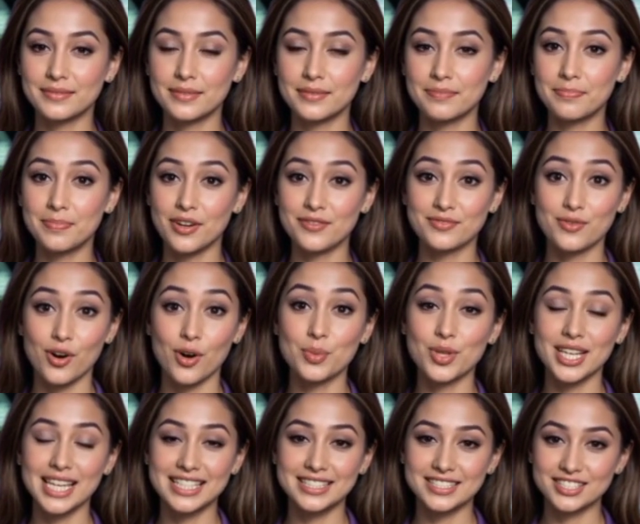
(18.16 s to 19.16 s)
Before we
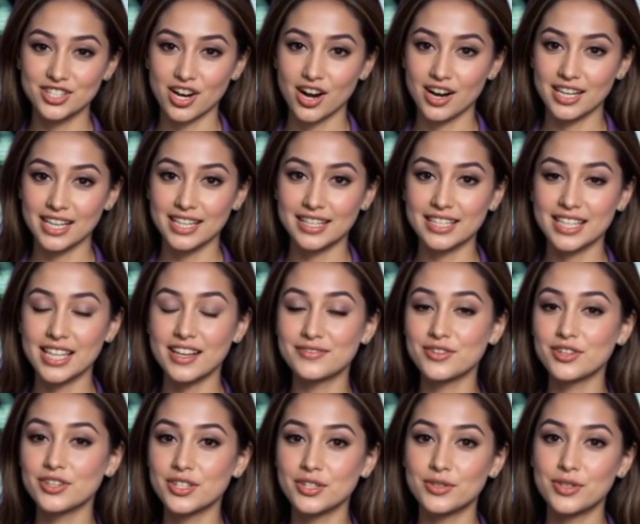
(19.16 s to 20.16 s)
get started, if
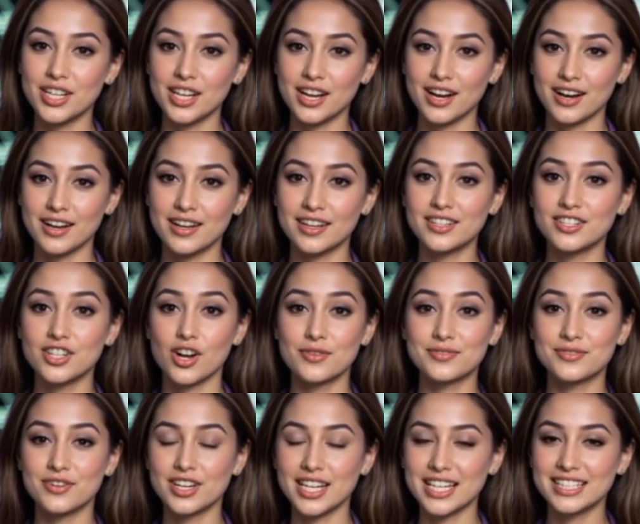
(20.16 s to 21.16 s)
you're new here, don't
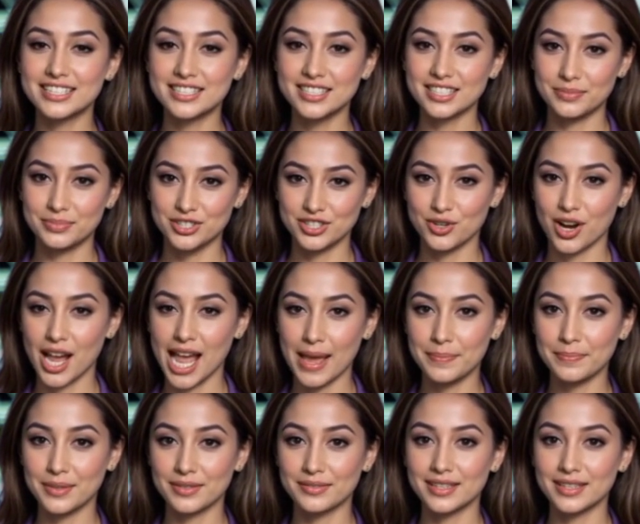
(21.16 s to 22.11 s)
forget to subscribe,